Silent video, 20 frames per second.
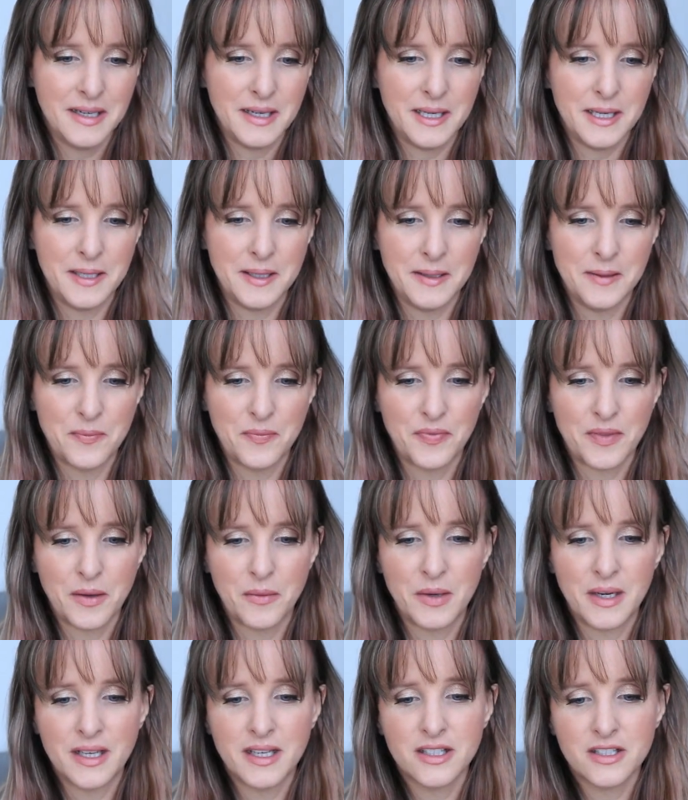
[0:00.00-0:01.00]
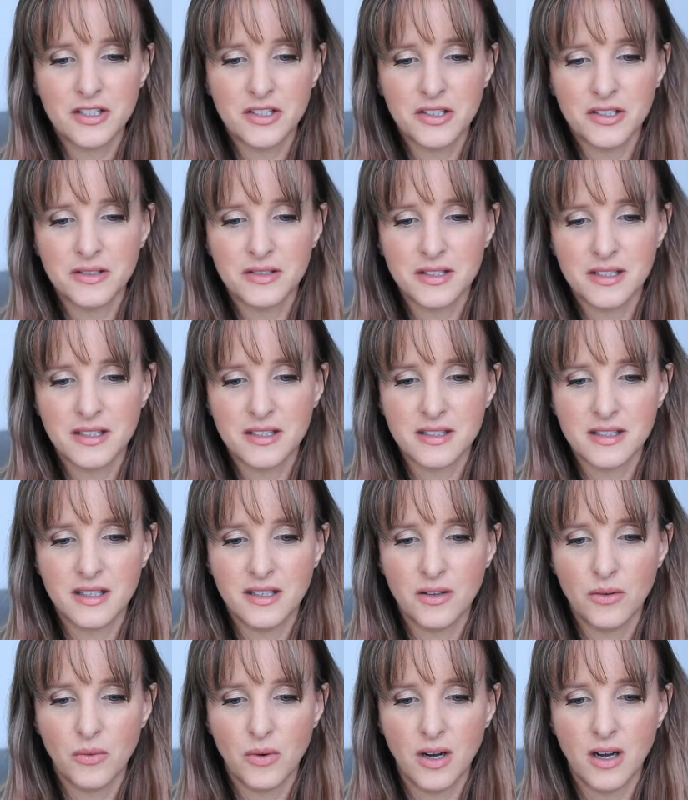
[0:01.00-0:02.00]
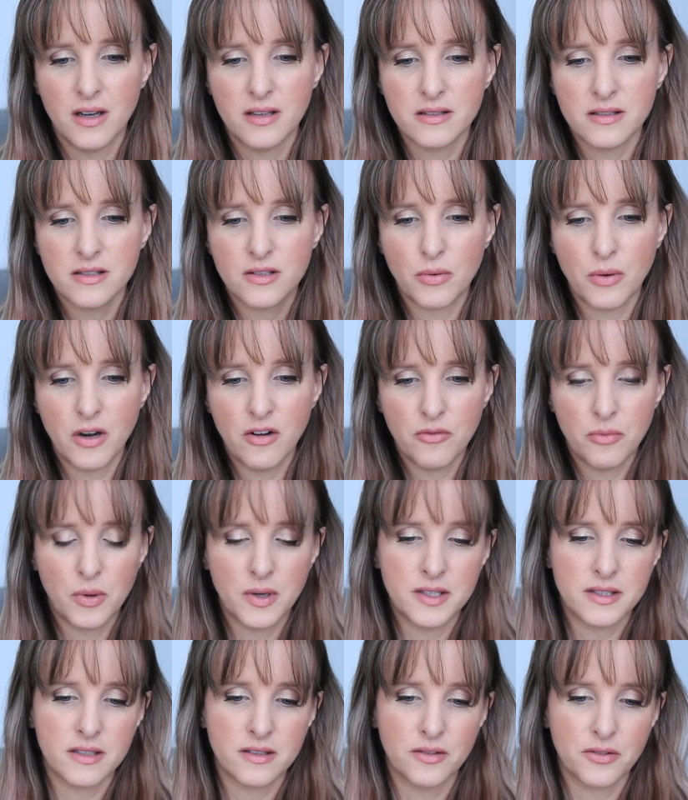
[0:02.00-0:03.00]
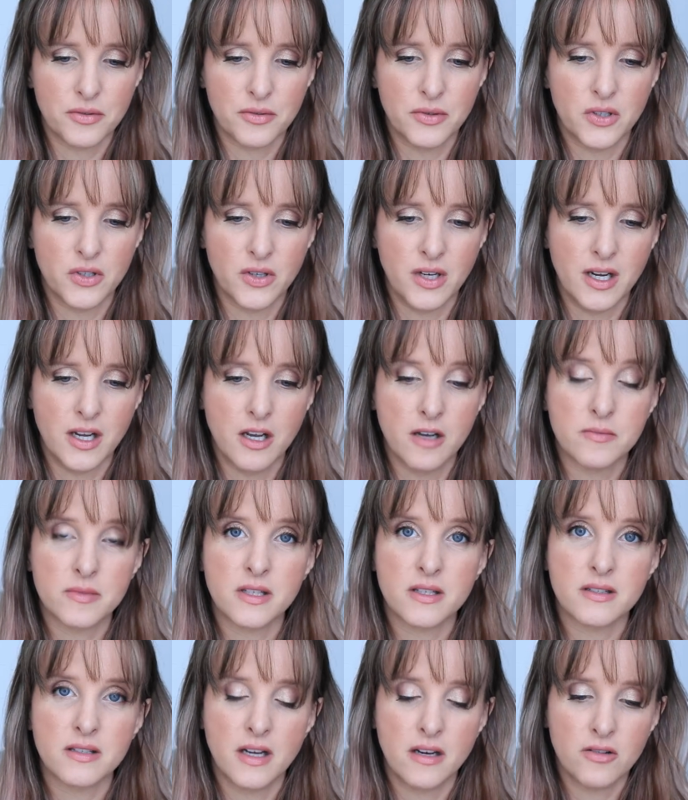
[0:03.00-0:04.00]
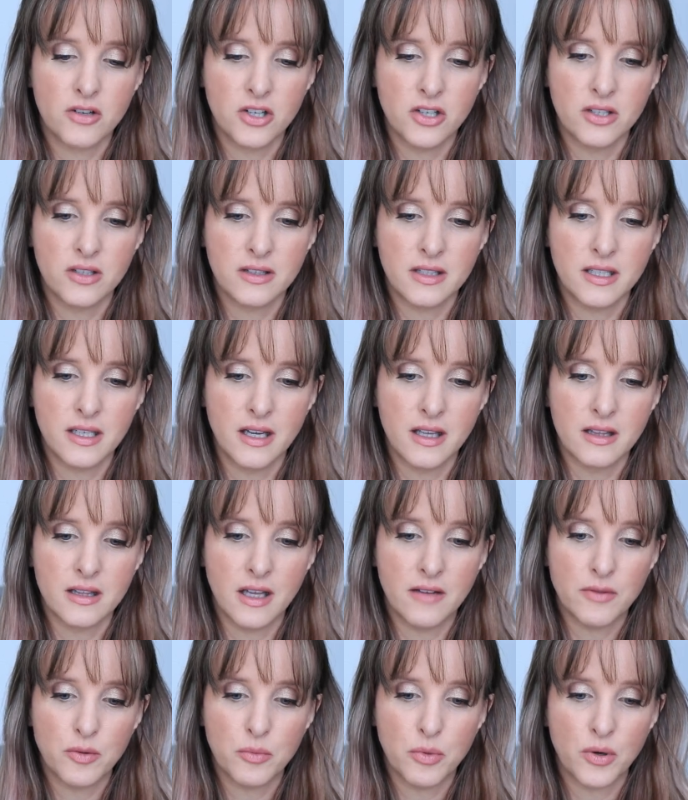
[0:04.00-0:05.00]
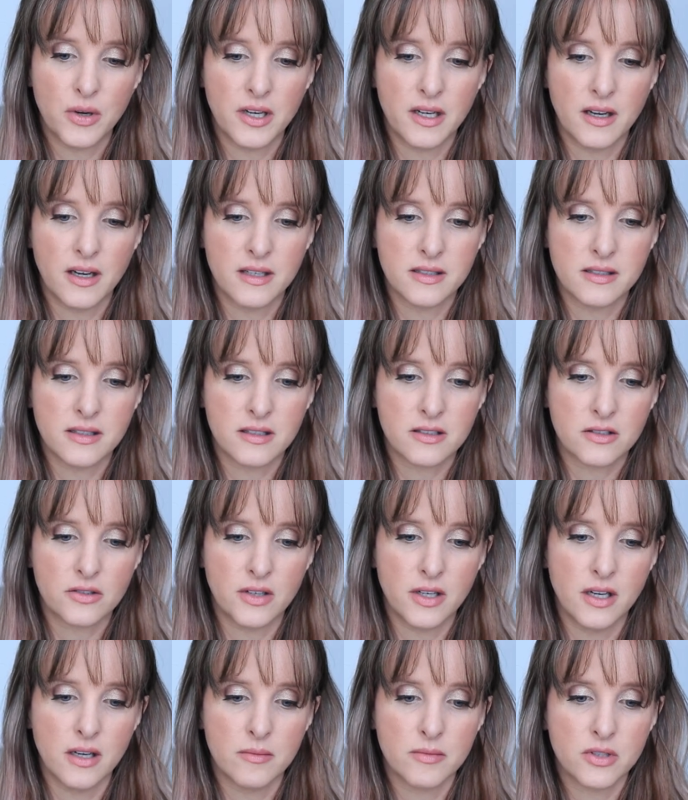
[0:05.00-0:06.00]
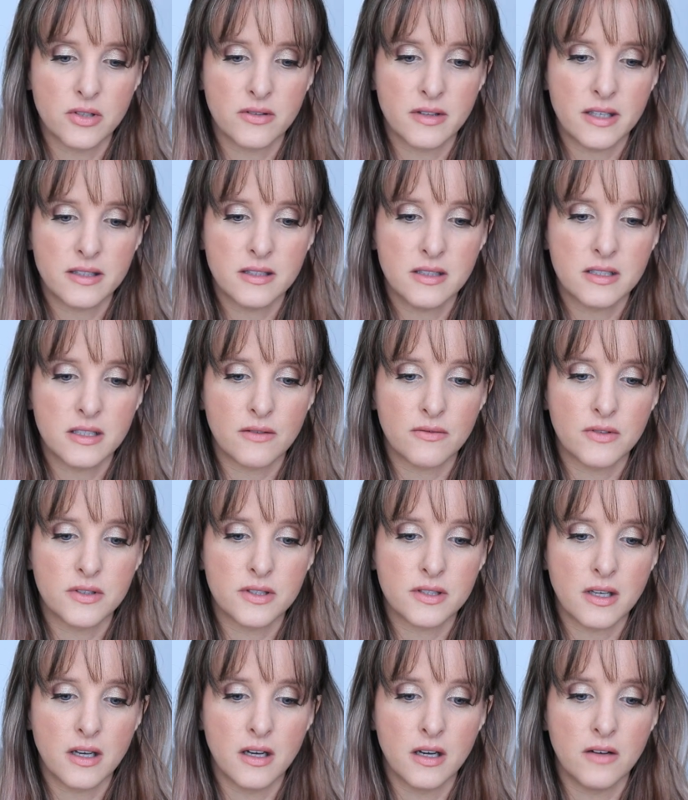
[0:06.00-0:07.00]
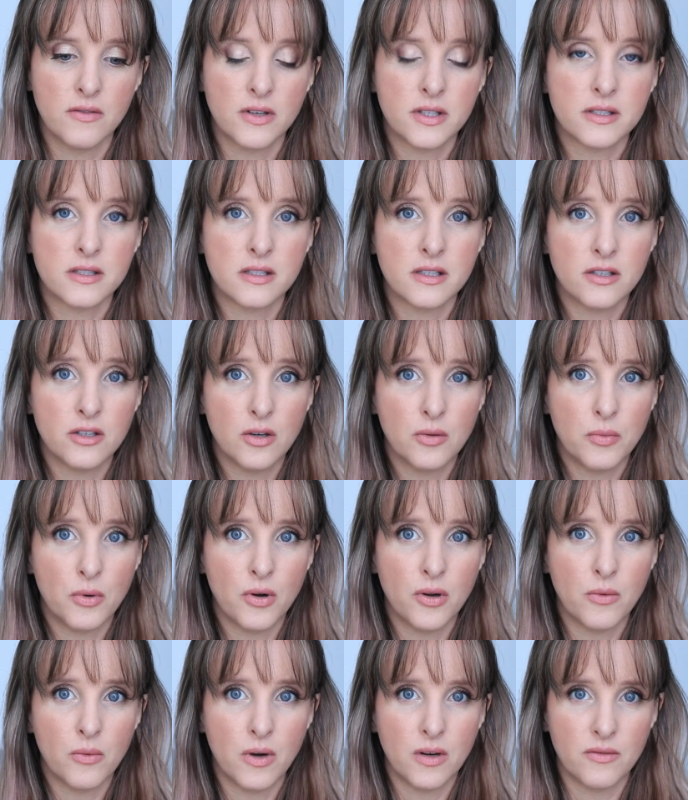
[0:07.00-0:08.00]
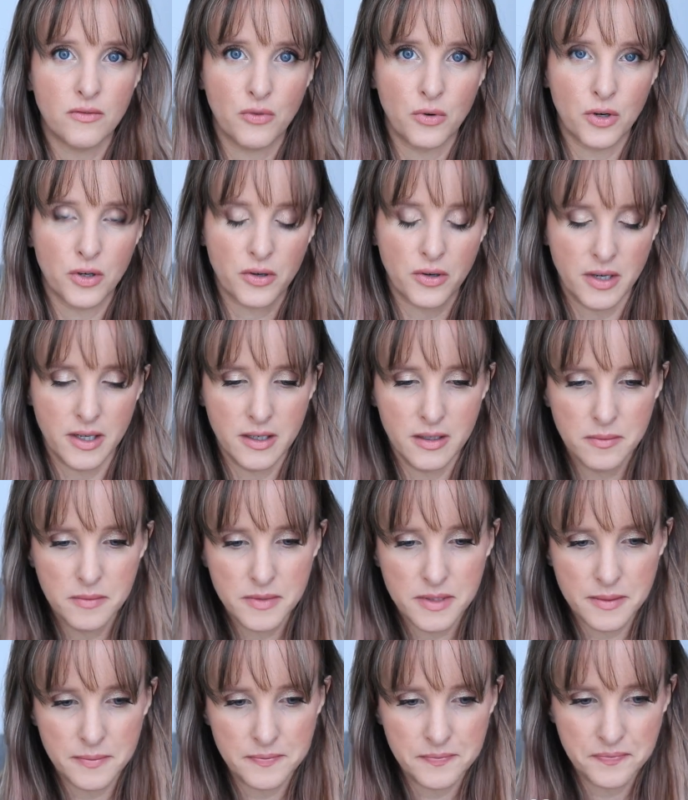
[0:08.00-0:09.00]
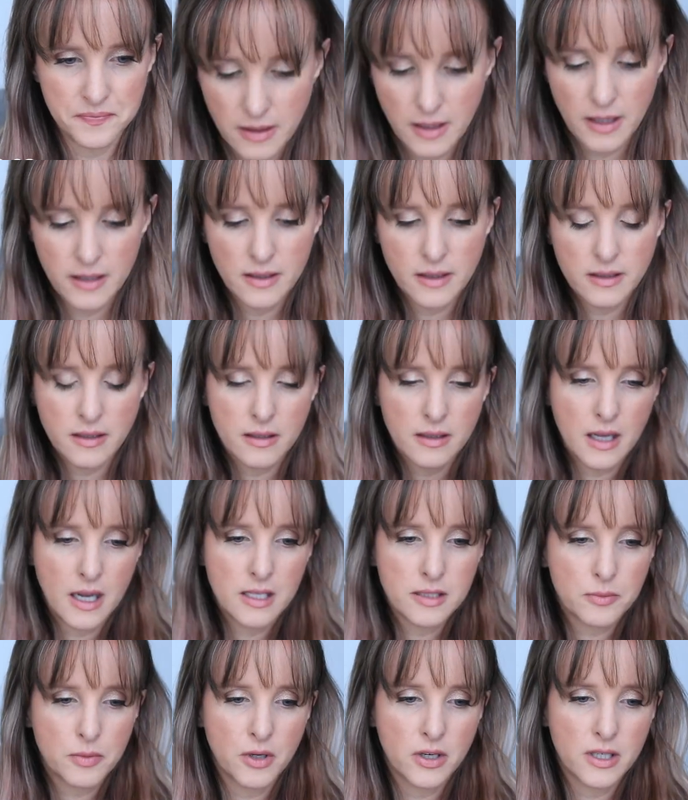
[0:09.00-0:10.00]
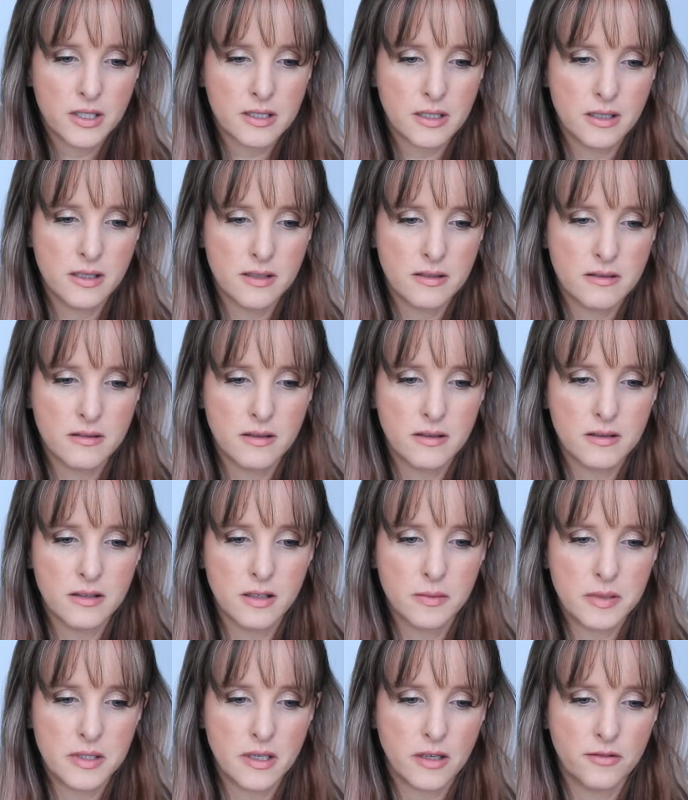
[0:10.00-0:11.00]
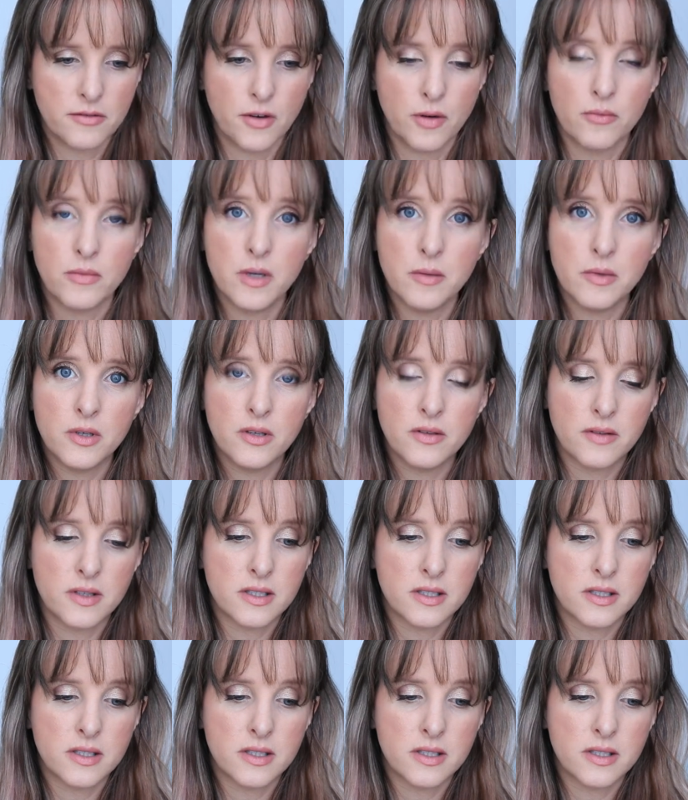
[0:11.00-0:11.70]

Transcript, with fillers: When I introduced this, it was 12.03 grams. It's now currently 11.96 grams, so that's a difference of 0.14 grams. And then the last product is this lipstick from Rimmel.